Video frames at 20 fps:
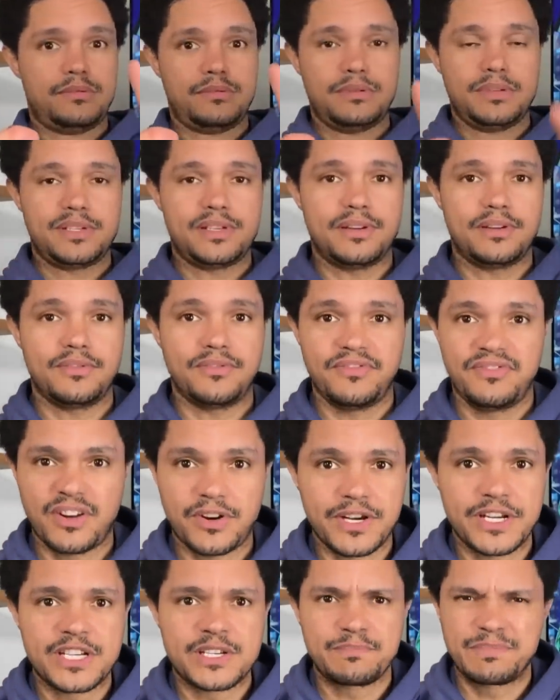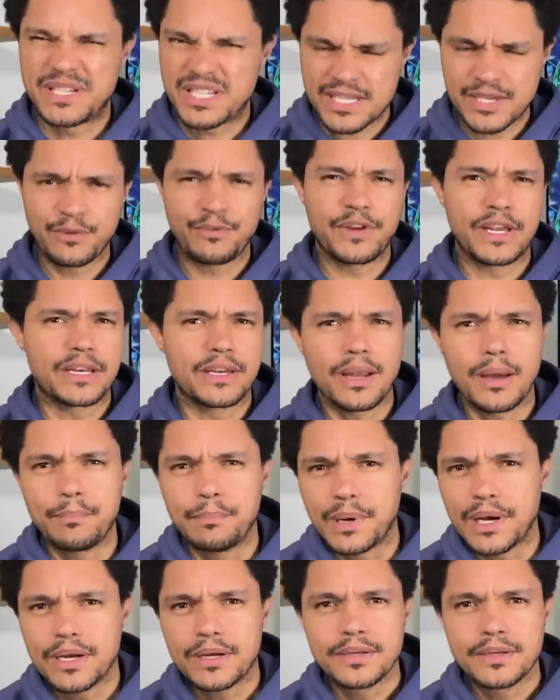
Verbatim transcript: It's a very specific number.